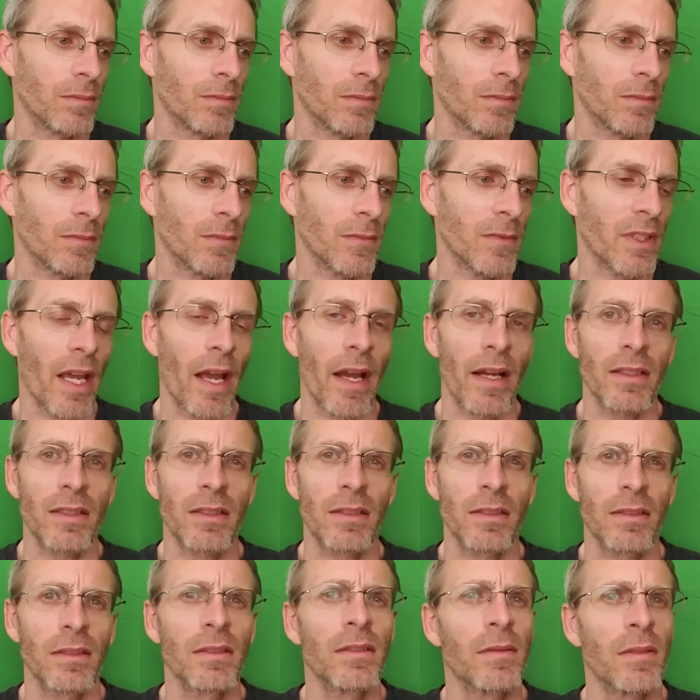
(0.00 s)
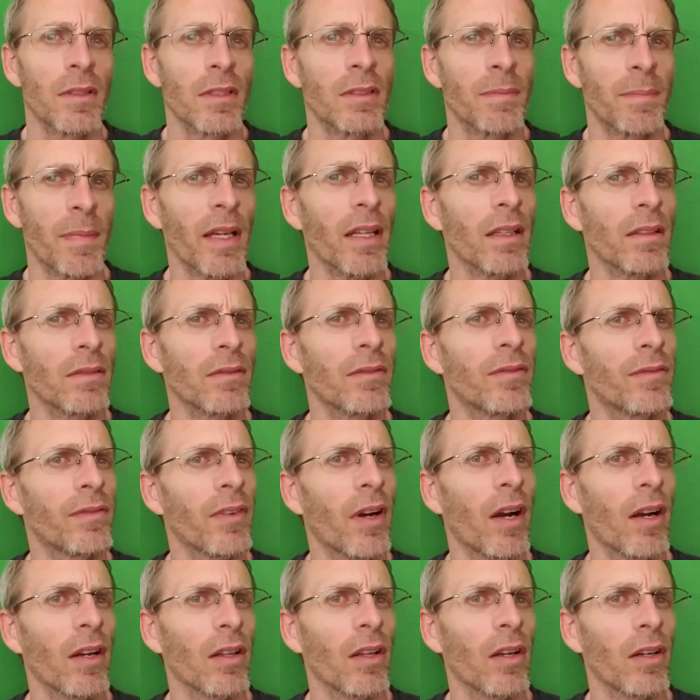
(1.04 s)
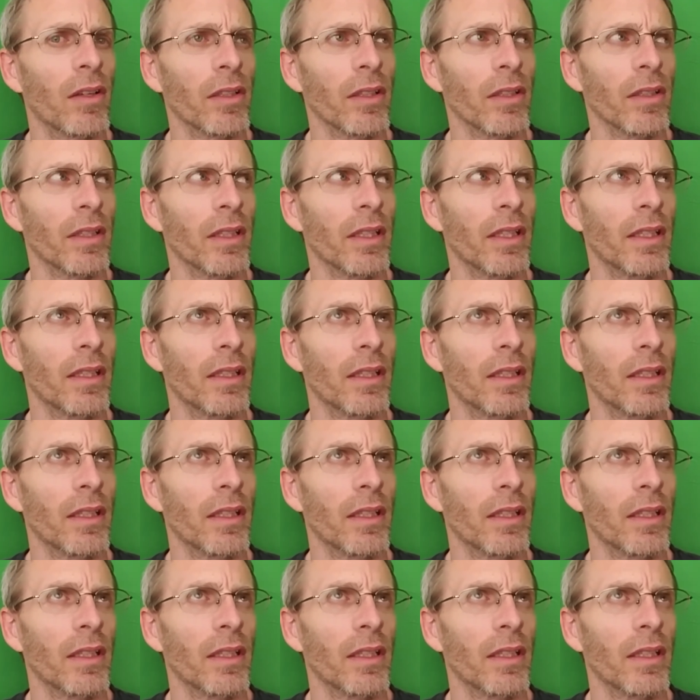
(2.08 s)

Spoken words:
Yeah, it's been far longer than.